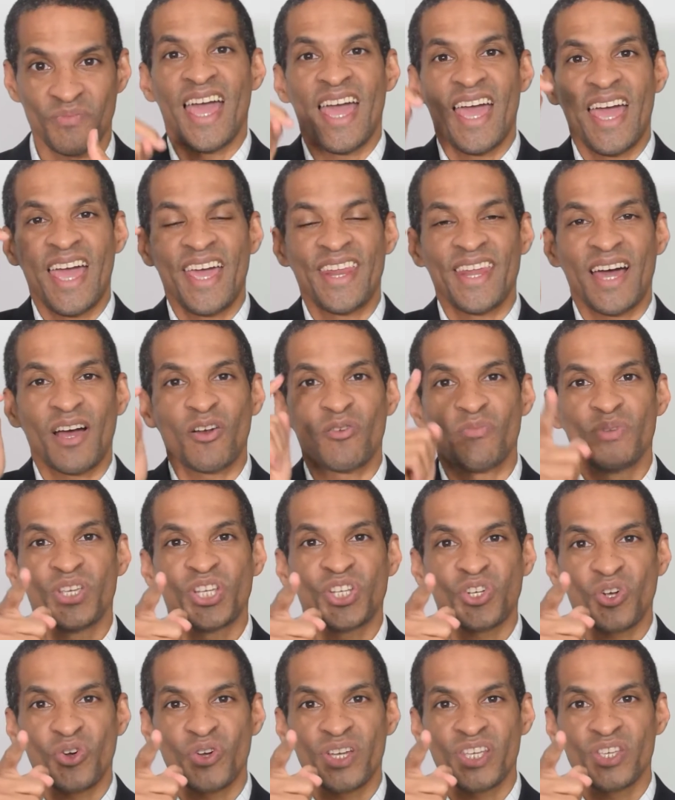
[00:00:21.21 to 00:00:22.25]
And I will be
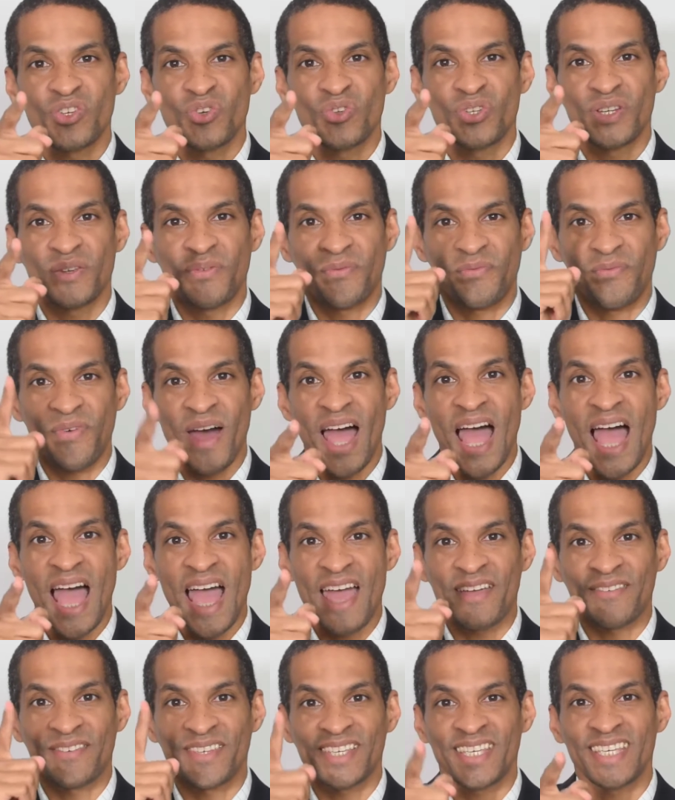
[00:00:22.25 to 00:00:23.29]
showing you the
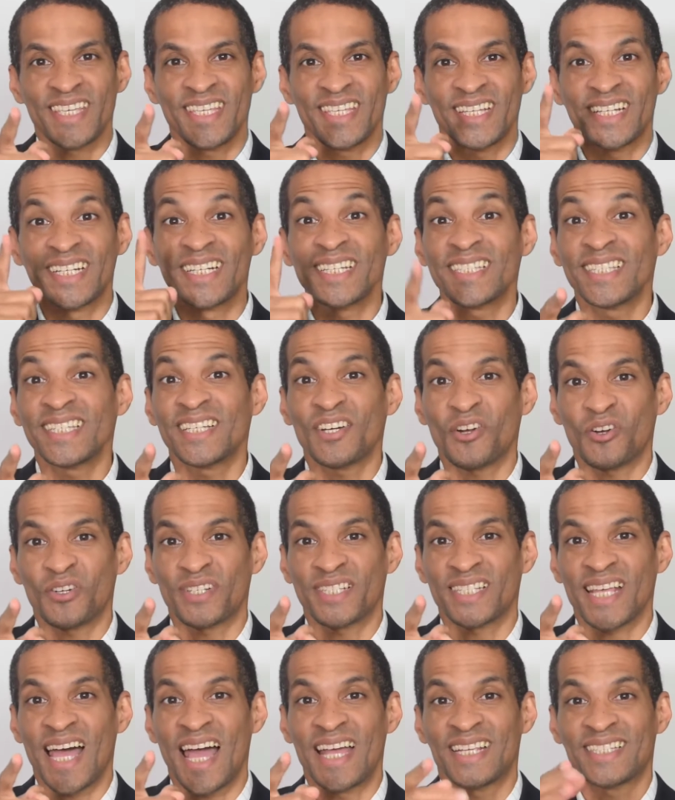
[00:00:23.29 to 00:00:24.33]
5 key critical
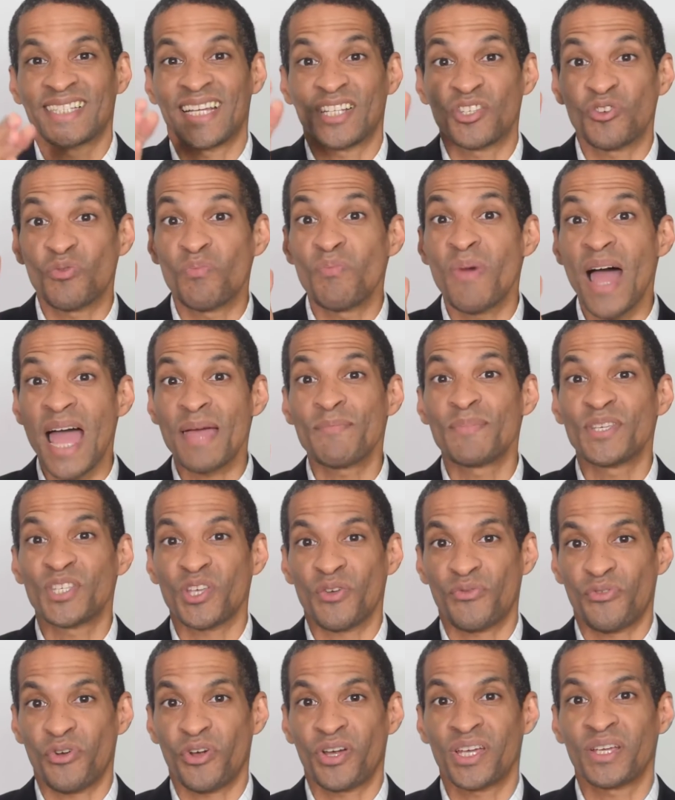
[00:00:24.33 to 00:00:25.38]
signs that you might be
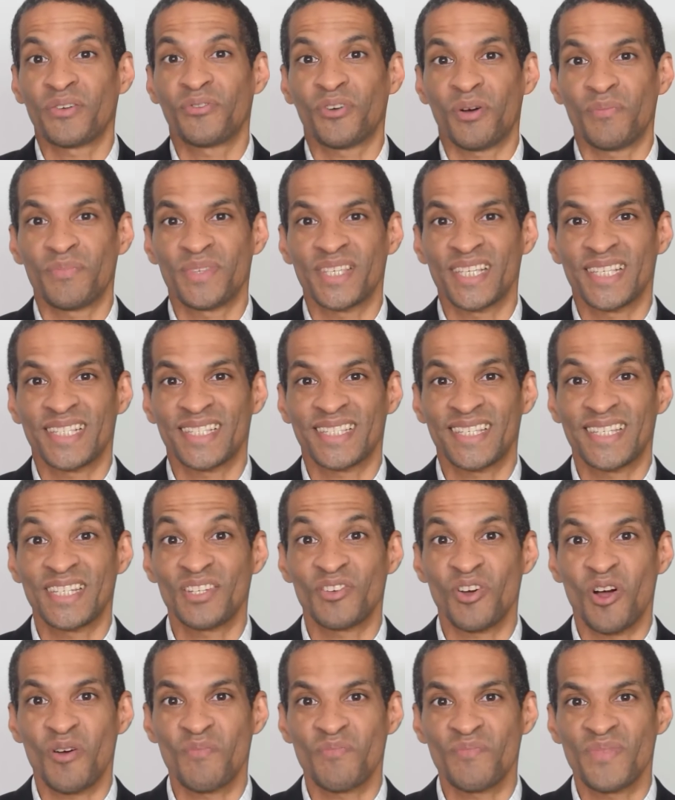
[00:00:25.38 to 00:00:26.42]
suffering from this
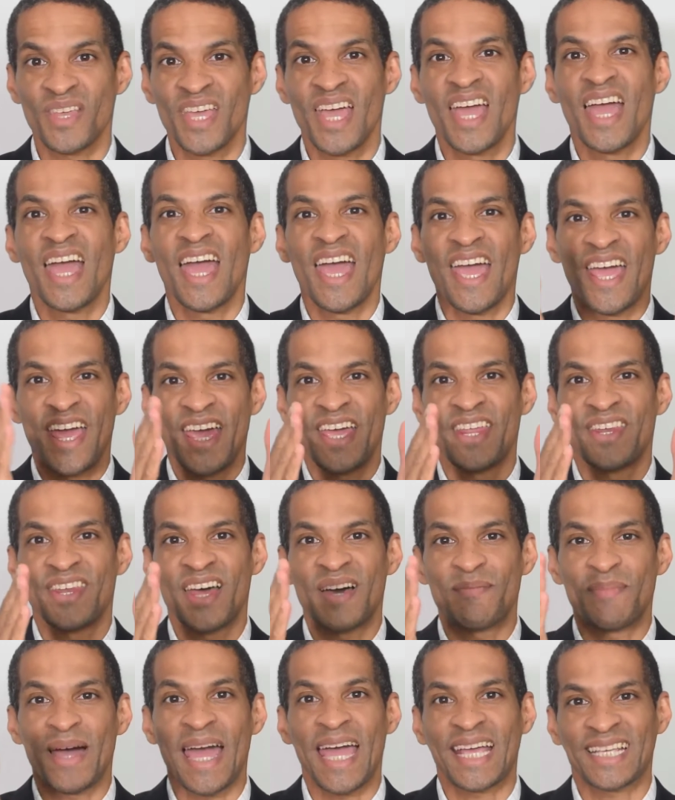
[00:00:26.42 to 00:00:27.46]
syndrome, and
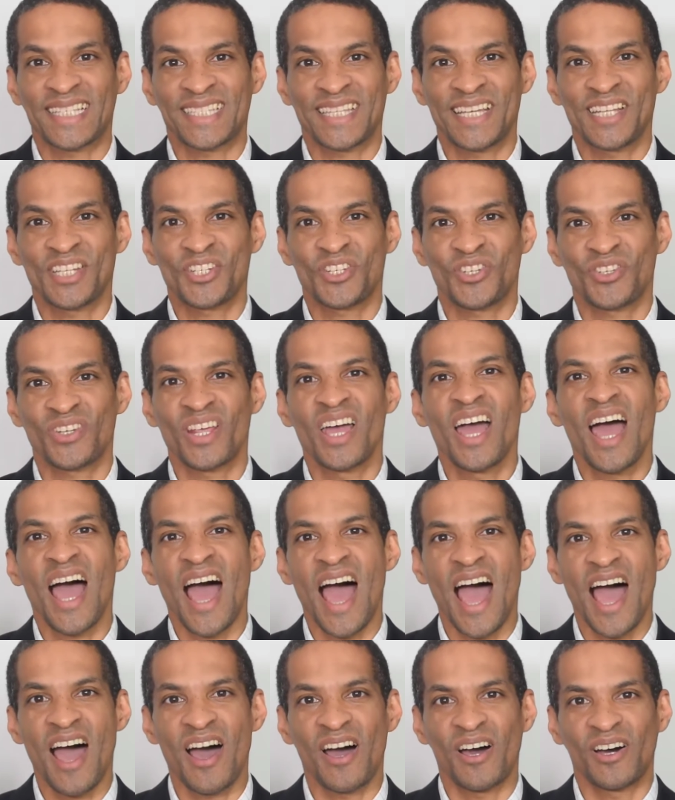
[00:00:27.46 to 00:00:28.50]
by extension,
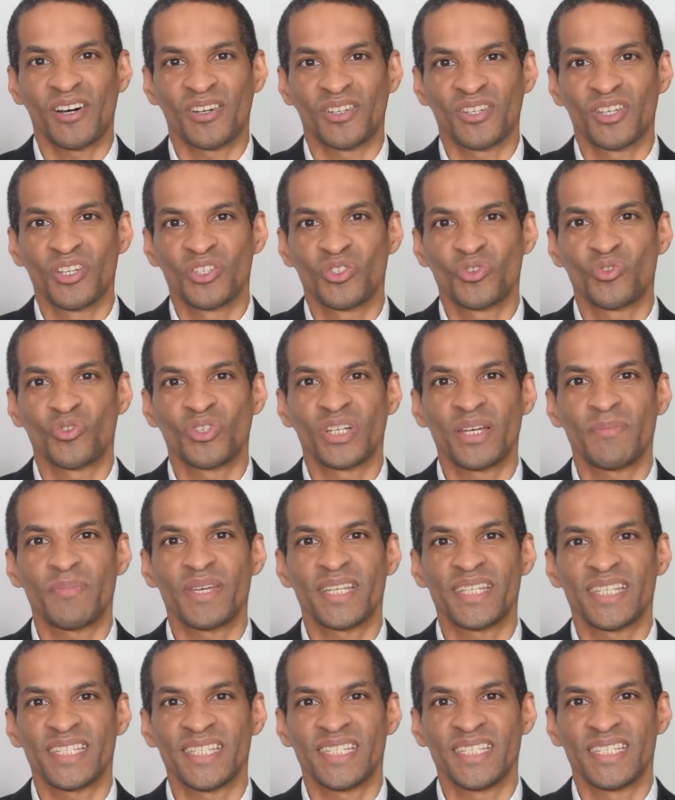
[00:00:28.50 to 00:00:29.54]
how to
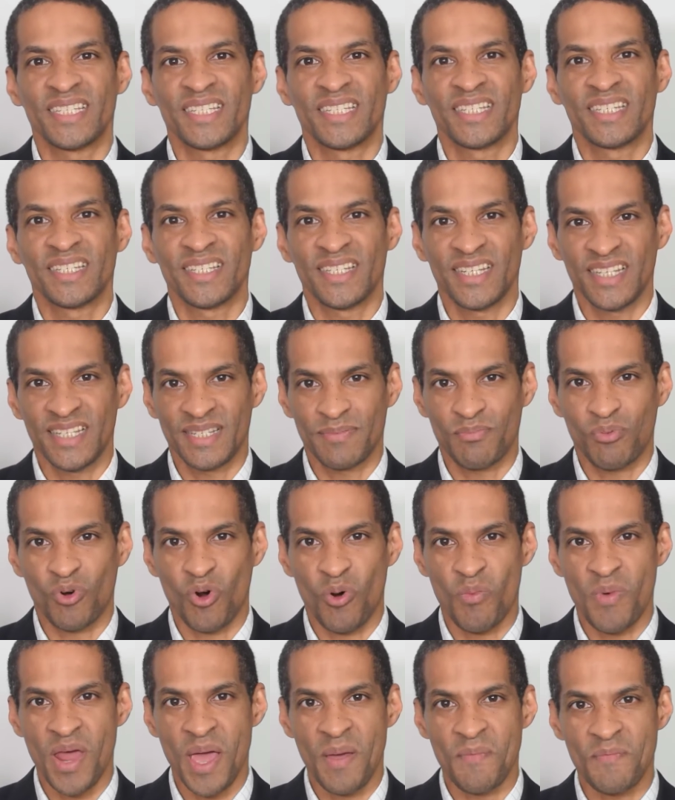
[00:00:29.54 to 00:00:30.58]
remedy this
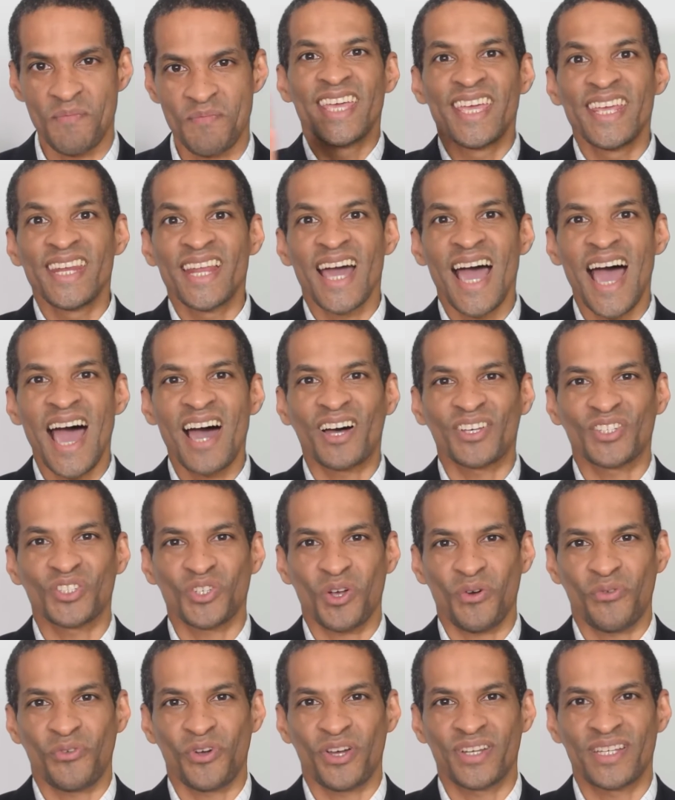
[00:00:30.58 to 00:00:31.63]
problem. In-house
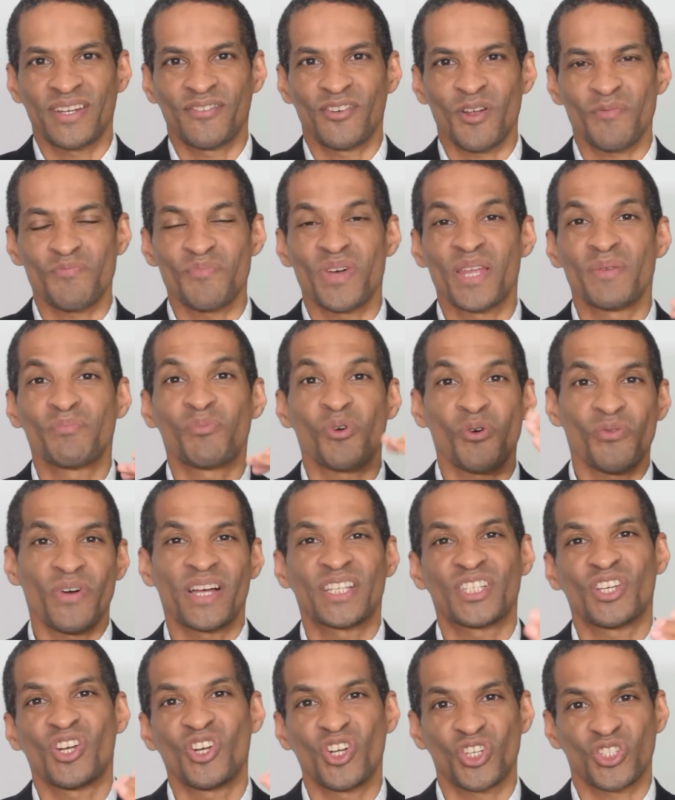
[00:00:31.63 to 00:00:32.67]
software development provides
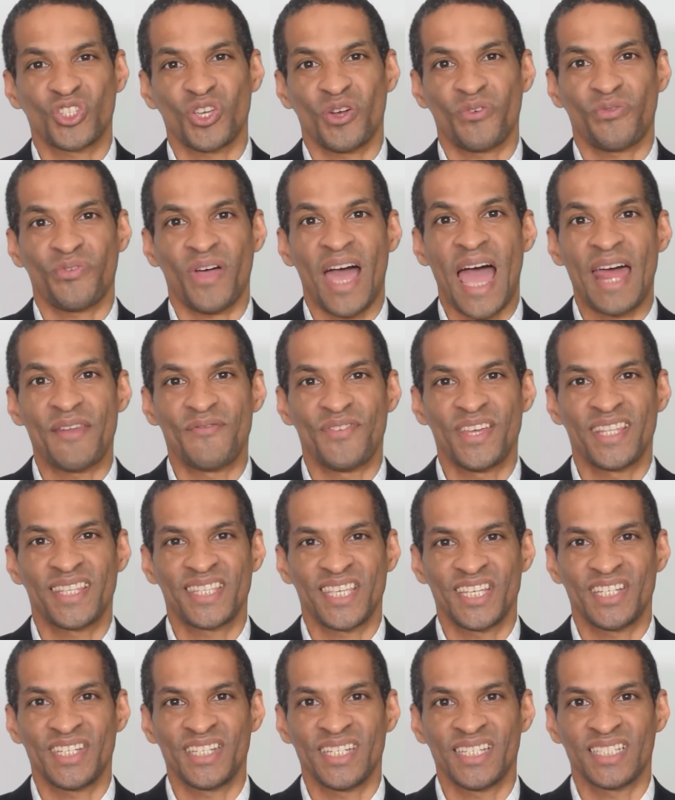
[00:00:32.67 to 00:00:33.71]
a lot of
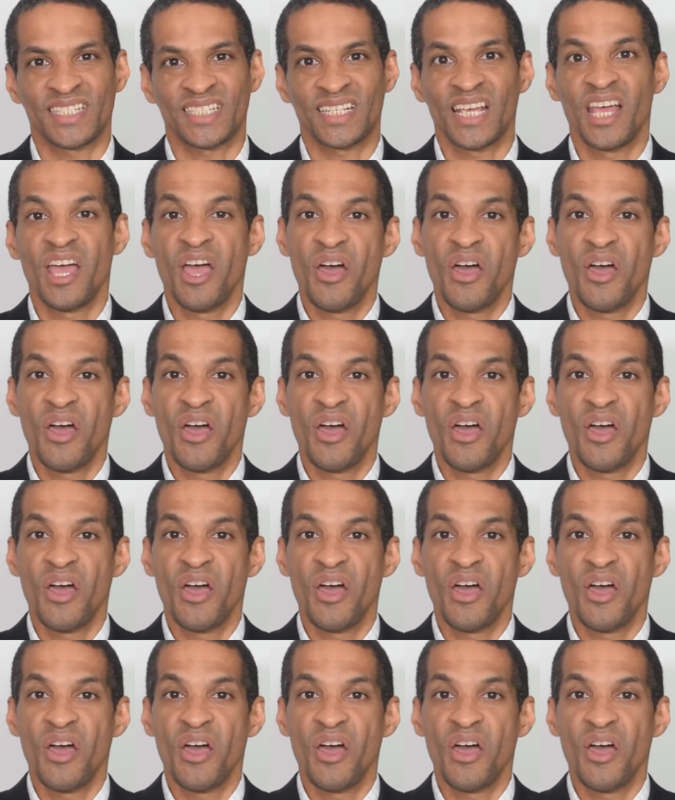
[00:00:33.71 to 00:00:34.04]
advantages.